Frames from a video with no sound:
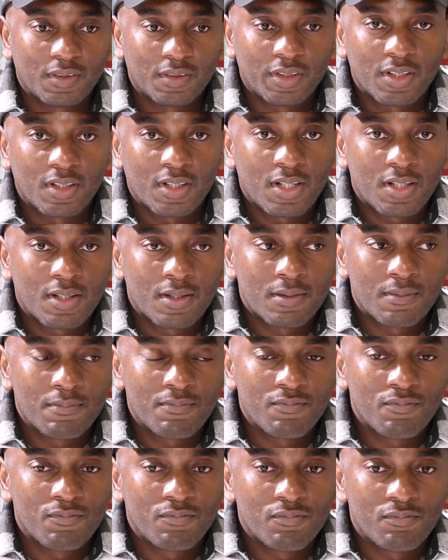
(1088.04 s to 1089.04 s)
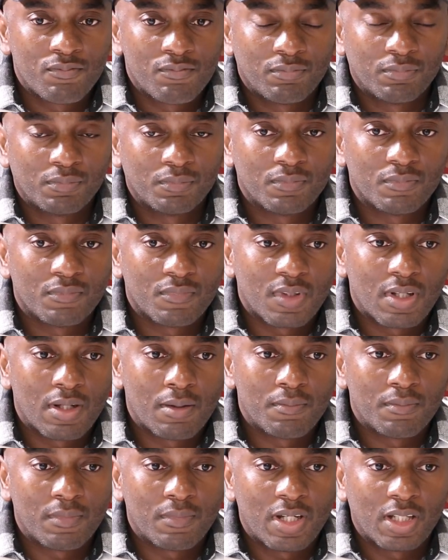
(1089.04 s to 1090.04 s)
Yeah, I'm
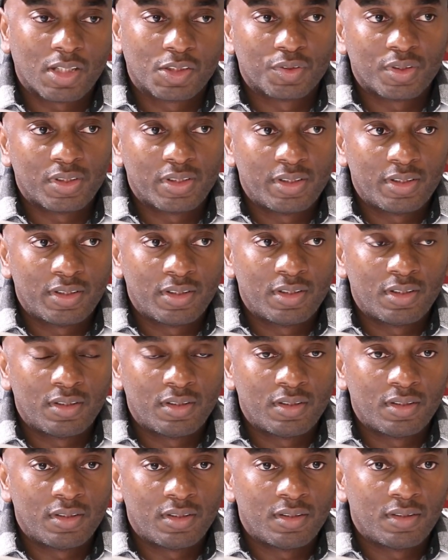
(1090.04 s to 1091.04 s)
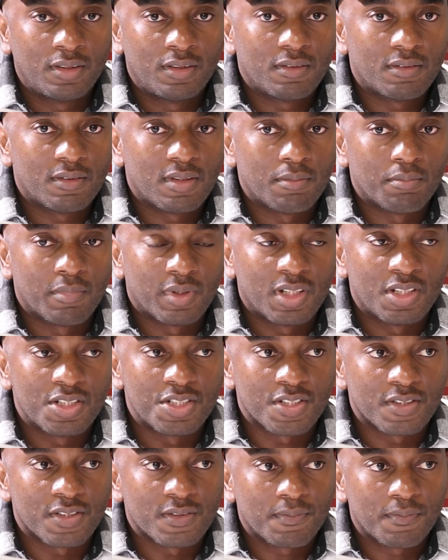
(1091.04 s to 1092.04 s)
actually a
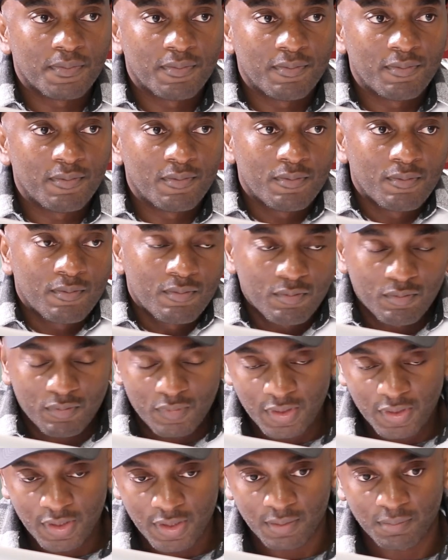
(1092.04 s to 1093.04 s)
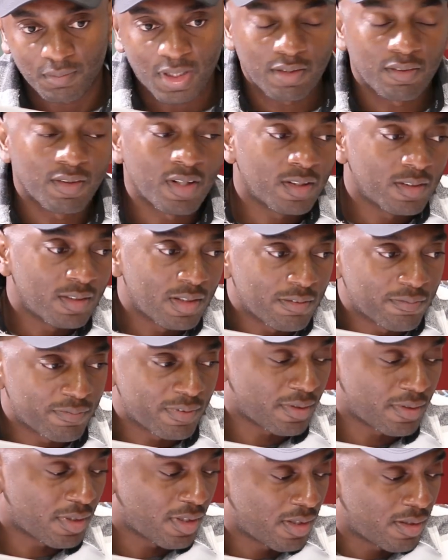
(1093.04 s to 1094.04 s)
manager. Yeah, I run a
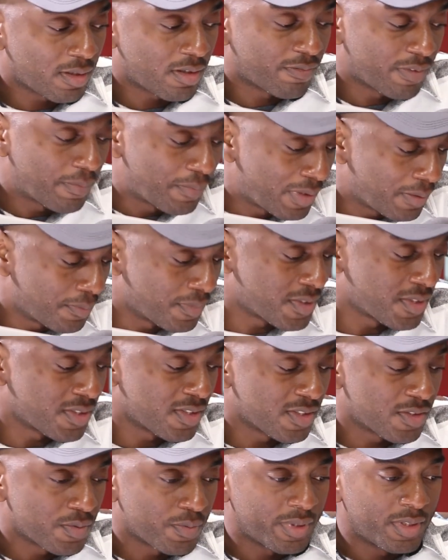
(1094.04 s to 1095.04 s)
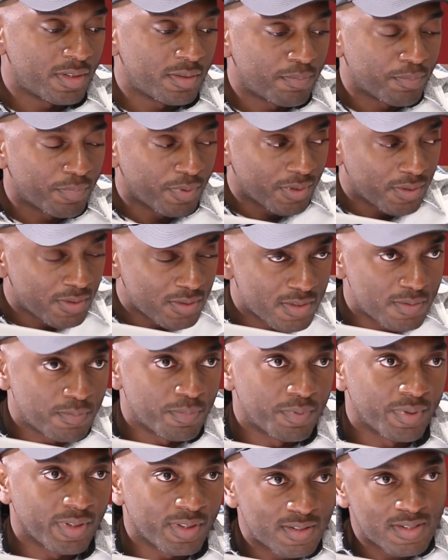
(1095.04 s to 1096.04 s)
family business. We produce
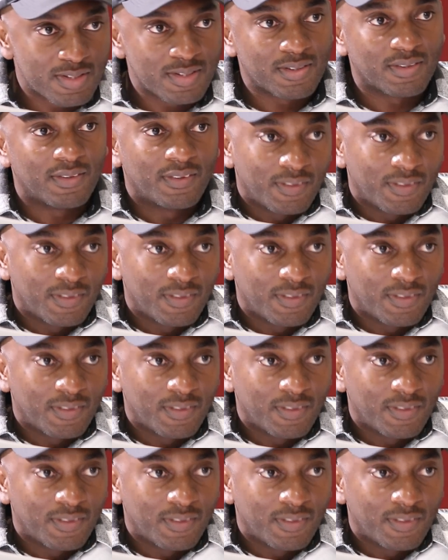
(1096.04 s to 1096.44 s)
bricks.